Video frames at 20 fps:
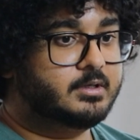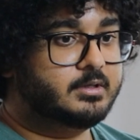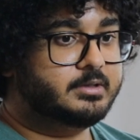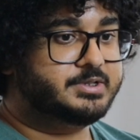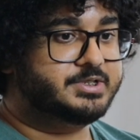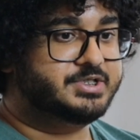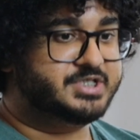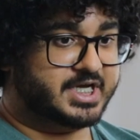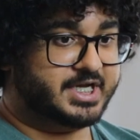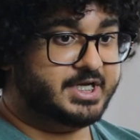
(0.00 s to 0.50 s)

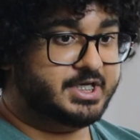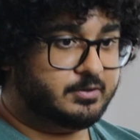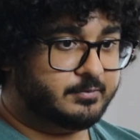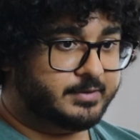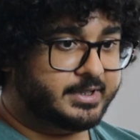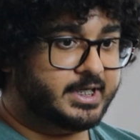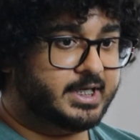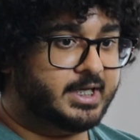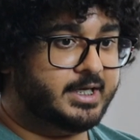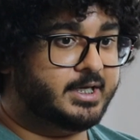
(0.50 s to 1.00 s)

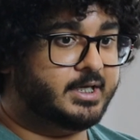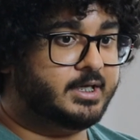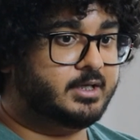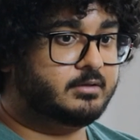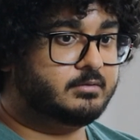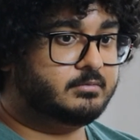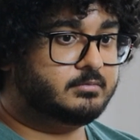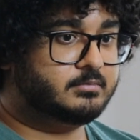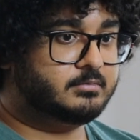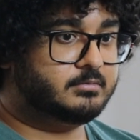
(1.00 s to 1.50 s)
genuinely
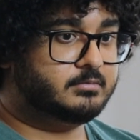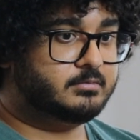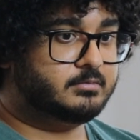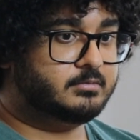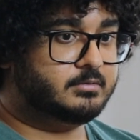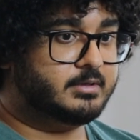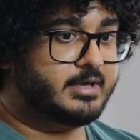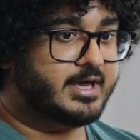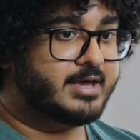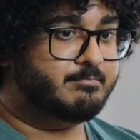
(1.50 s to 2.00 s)

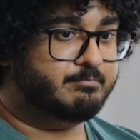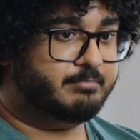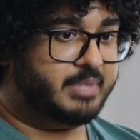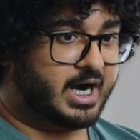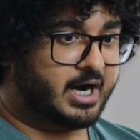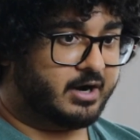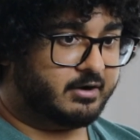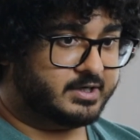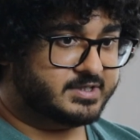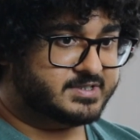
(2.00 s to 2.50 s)

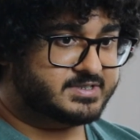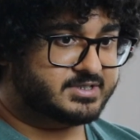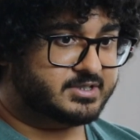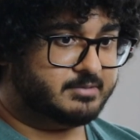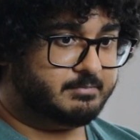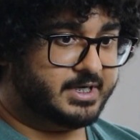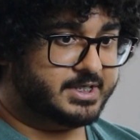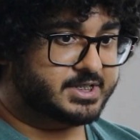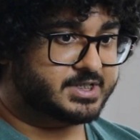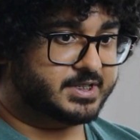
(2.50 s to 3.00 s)
embarrassed to
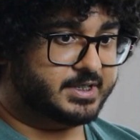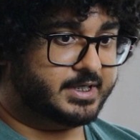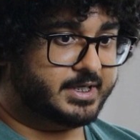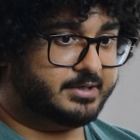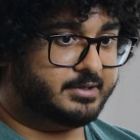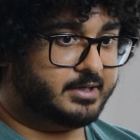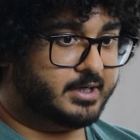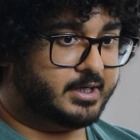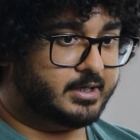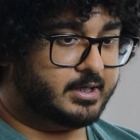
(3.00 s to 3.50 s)
mention
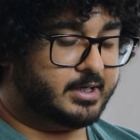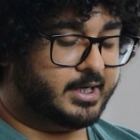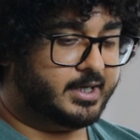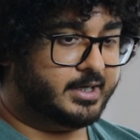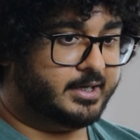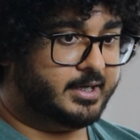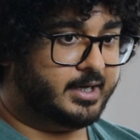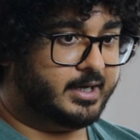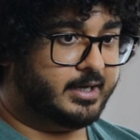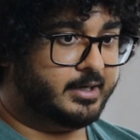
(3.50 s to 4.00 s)

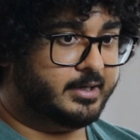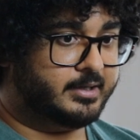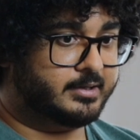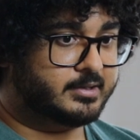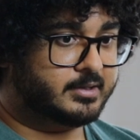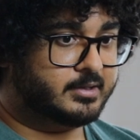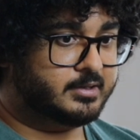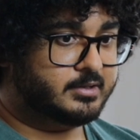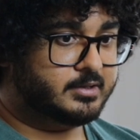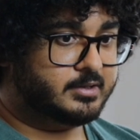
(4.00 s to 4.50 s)
and
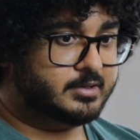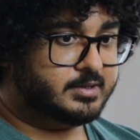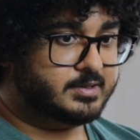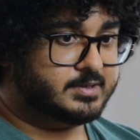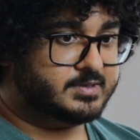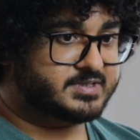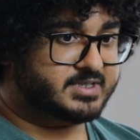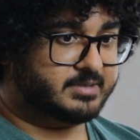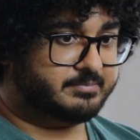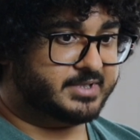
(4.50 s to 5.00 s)

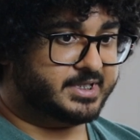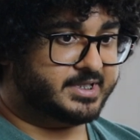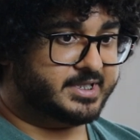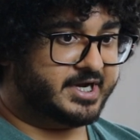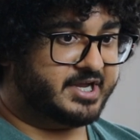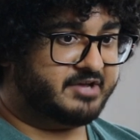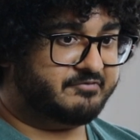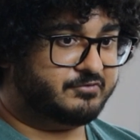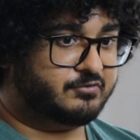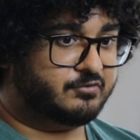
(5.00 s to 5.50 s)
something that I
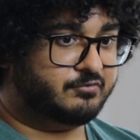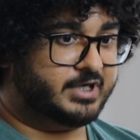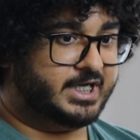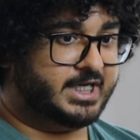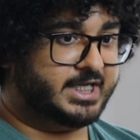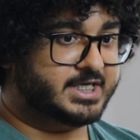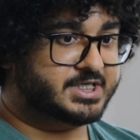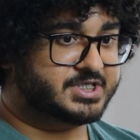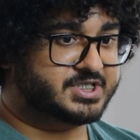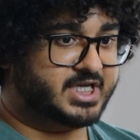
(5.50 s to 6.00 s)
feel really
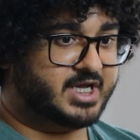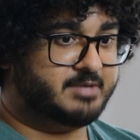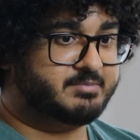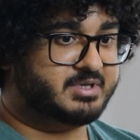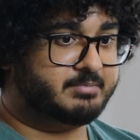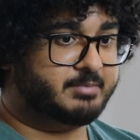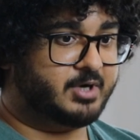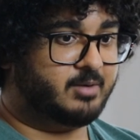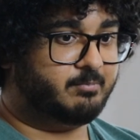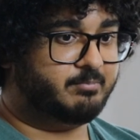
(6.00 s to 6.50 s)
ashamed
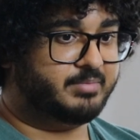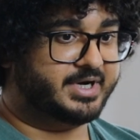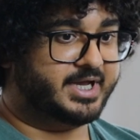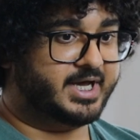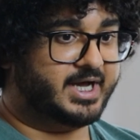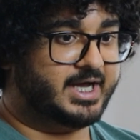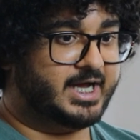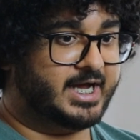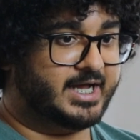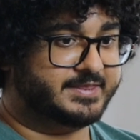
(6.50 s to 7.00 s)
about, but
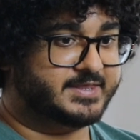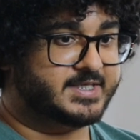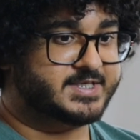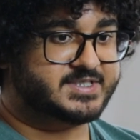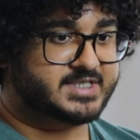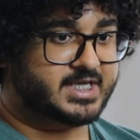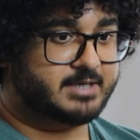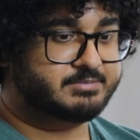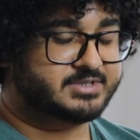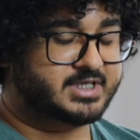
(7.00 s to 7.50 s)
at the
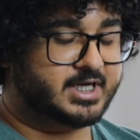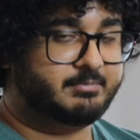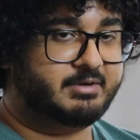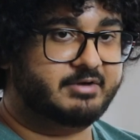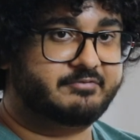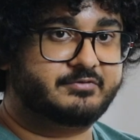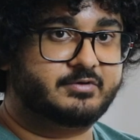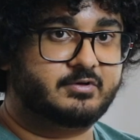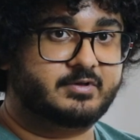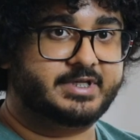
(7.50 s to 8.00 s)
same time I
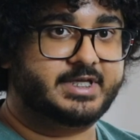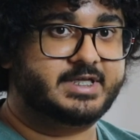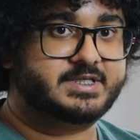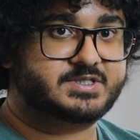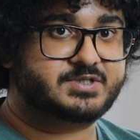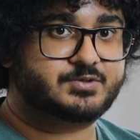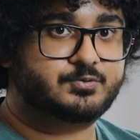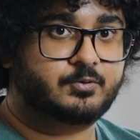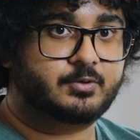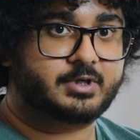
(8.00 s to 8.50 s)
feel needs
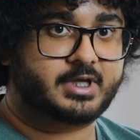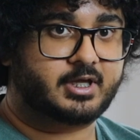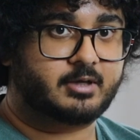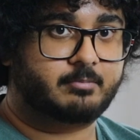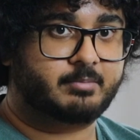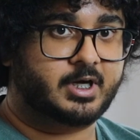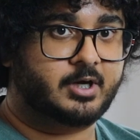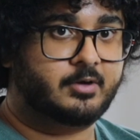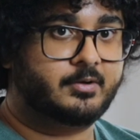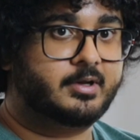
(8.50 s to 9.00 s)
talking
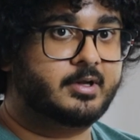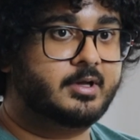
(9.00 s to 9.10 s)
about,